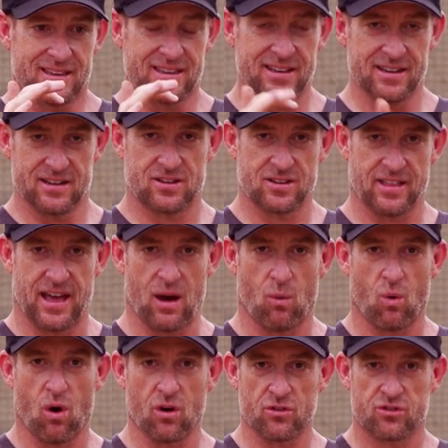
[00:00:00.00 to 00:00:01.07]
get to that
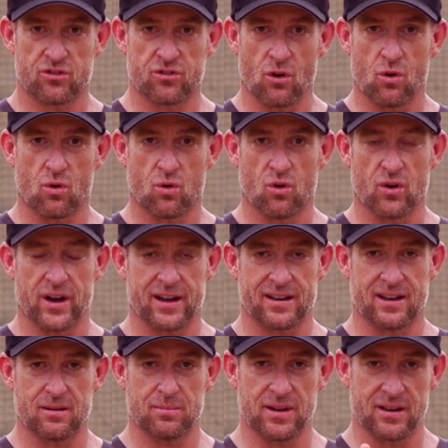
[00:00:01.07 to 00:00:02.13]
wall so quick
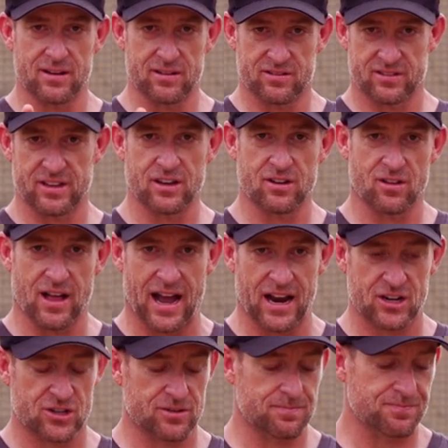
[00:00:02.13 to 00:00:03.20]
and be in a single
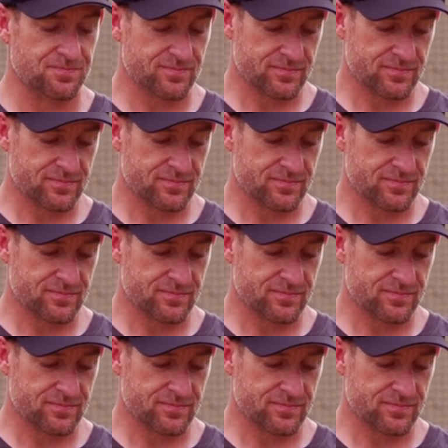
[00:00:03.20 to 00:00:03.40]
action.